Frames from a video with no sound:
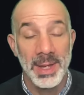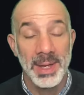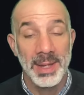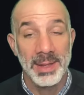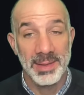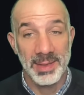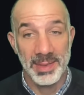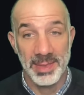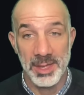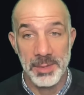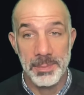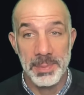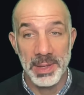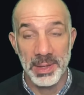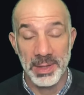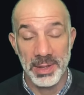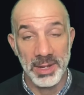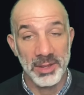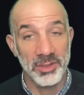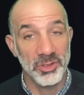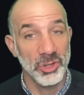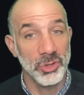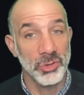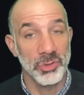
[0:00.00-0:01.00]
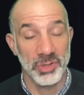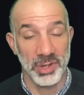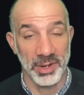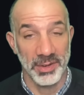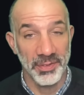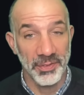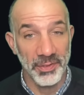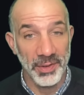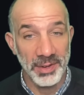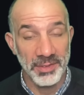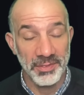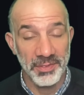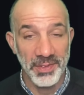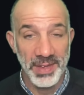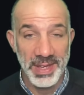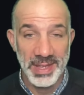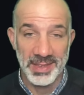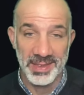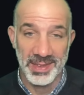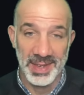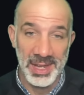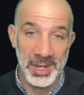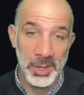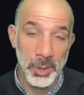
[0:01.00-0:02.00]
to the ability to use our
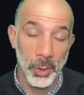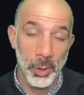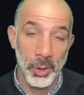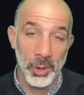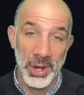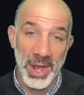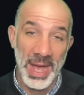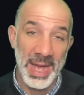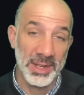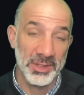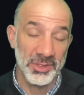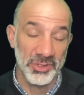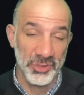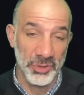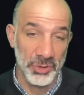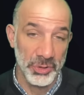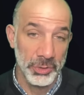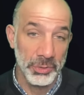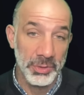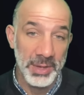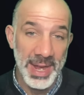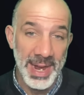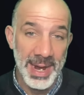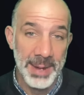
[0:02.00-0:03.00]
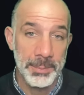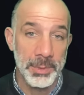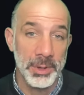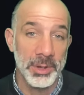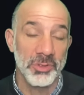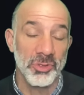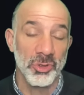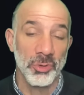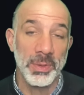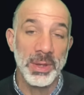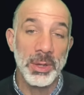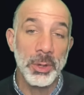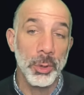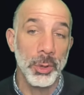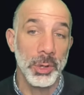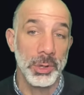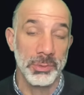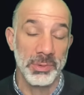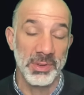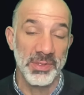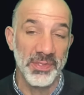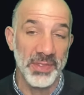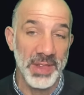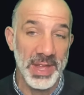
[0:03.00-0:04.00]
front-facing or external camera to record a
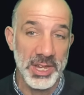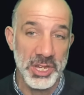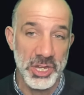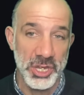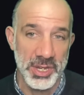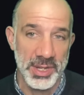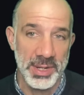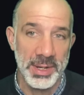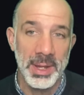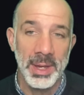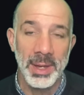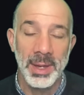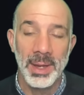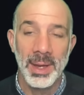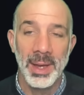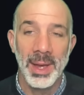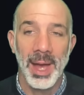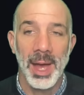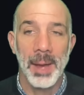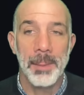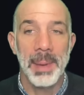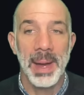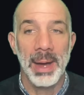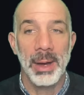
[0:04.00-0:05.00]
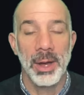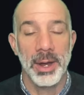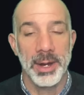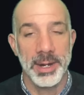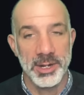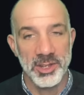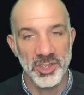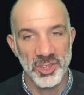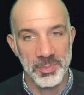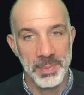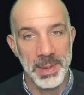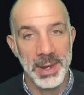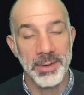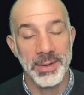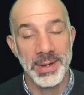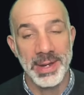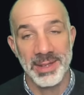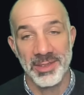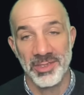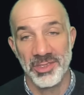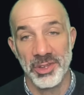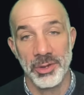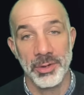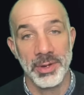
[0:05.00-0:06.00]
reflection about our
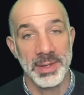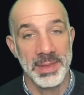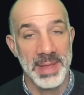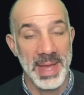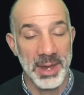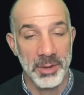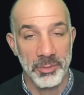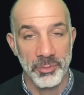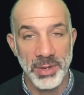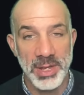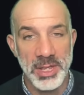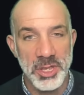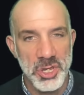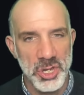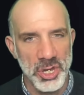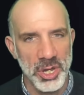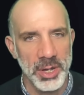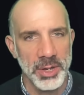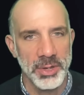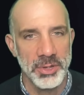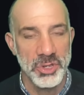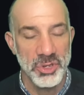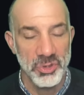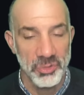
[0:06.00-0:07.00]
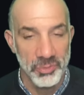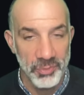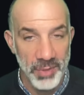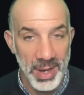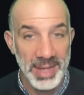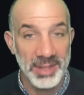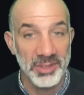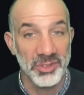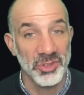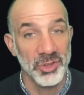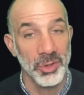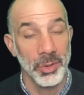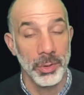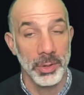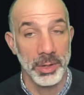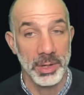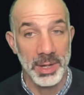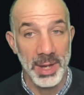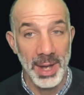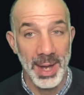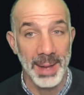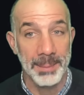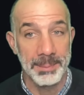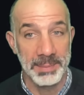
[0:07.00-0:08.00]
experience during that recharge, rest, or
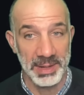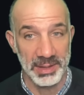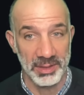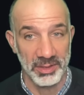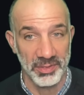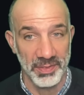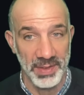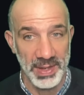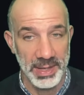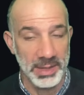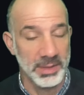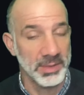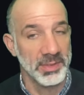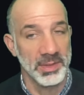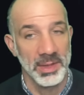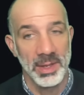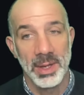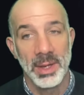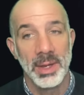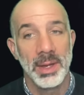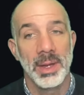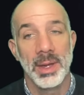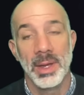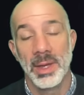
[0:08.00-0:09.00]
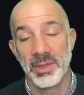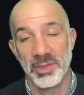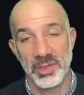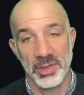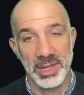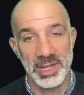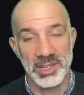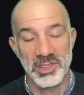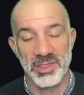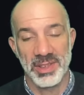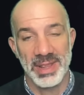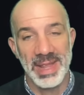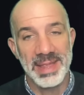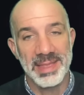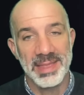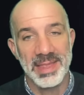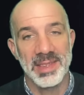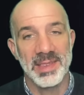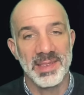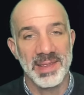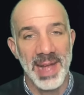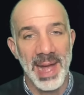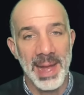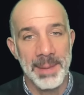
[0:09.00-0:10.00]
calmness phase. So let's let this
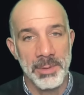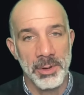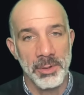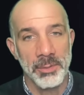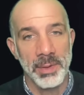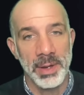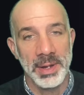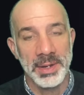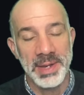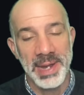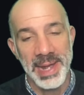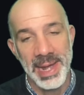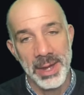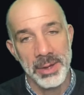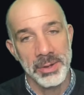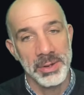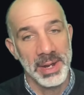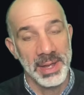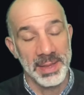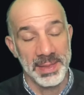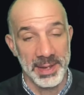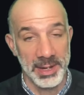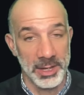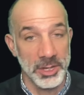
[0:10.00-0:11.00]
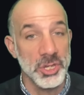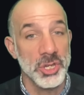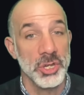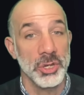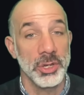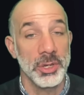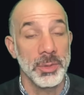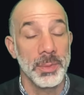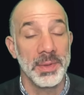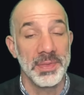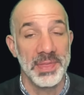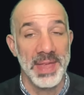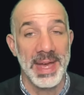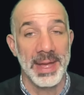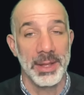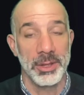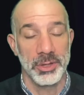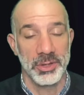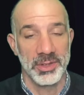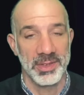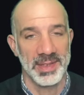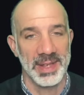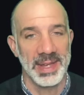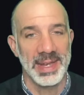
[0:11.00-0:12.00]
timer run down, and then I'll show you what that
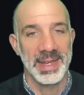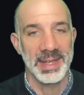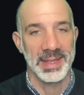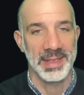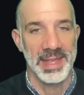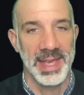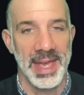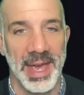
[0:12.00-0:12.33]
looks like in the